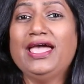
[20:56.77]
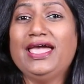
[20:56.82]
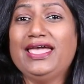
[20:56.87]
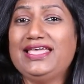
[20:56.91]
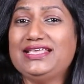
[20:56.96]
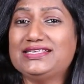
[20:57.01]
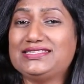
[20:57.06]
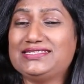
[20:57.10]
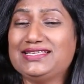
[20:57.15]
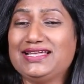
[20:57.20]

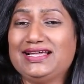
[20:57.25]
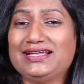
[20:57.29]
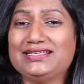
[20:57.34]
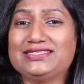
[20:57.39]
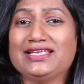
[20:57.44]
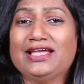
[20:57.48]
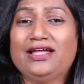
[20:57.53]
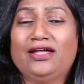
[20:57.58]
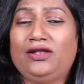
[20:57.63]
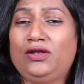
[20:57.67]
He
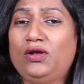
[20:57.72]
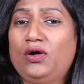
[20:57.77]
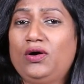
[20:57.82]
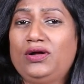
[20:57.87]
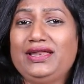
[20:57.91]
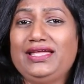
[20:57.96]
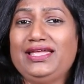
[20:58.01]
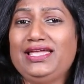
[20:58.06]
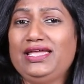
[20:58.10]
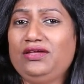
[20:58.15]
says,
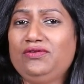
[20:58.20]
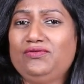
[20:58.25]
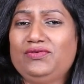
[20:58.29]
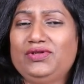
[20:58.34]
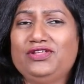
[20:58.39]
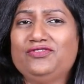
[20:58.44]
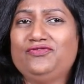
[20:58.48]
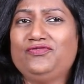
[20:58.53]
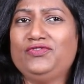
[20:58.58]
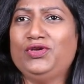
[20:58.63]
Lord,
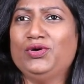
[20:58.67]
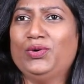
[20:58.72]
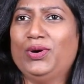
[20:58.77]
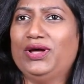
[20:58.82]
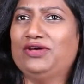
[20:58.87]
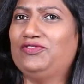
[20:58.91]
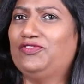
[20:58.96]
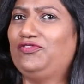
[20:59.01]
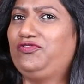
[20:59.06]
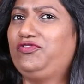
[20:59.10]
even if you
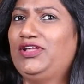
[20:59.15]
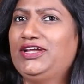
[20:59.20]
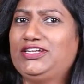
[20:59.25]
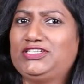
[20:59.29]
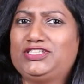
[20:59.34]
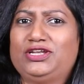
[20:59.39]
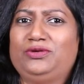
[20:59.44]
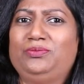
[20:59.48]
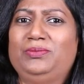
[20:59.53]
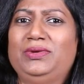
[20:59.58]
have
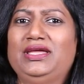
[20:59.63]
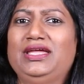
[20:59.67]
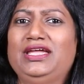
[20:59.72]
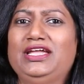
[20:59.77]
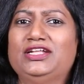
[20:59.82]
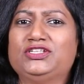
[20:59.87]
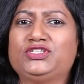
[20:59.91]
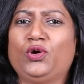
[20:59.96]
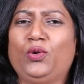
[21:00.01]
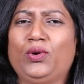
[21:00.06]
afflicted
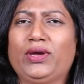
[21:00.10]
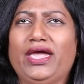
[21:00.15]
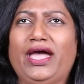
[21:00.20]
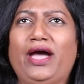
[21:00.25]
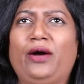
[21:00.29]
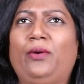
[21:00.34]
me, okay.